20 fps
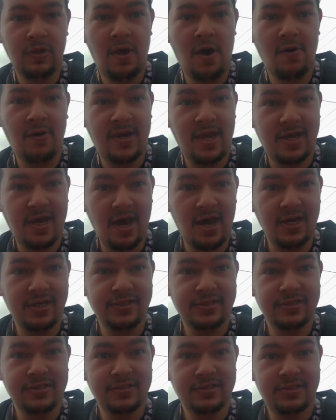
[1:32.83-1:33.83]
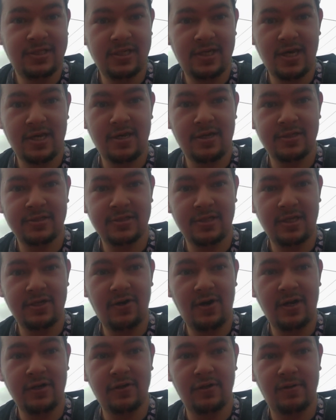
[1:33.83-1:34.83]
Okay, guys. See you guys
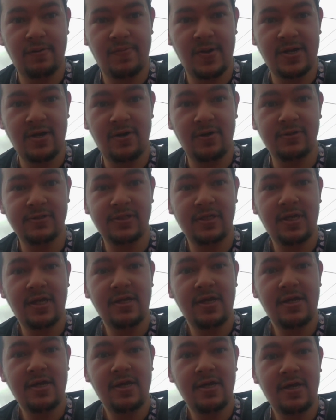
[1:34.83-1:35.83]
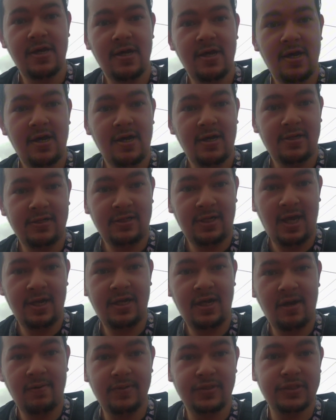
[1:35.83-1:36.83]
later. I know Goopy Heroes. Like,
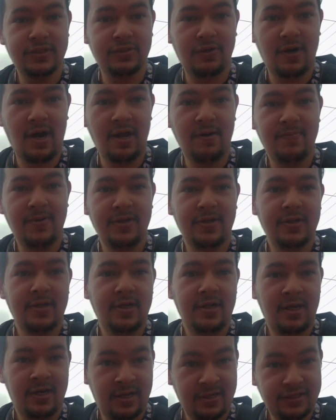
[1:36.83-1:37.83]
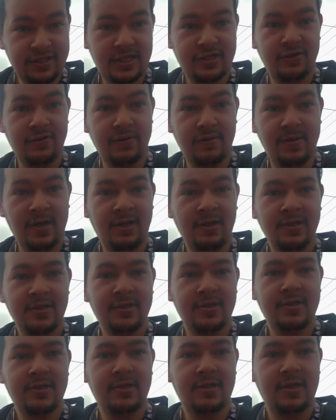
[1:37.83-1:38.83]
comment, subscribe, and hit that noti bell.
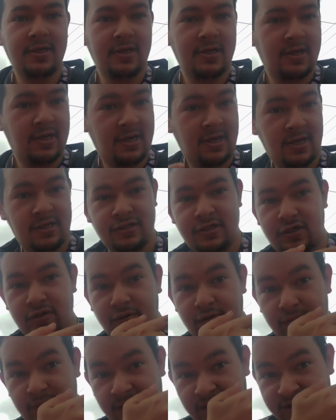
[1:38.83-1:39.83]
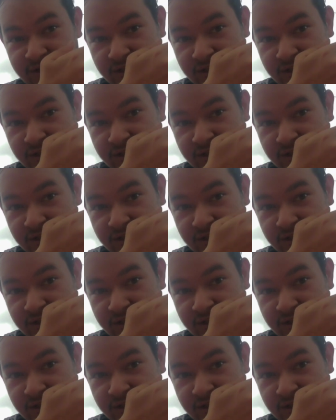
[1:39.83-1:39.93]
And there will be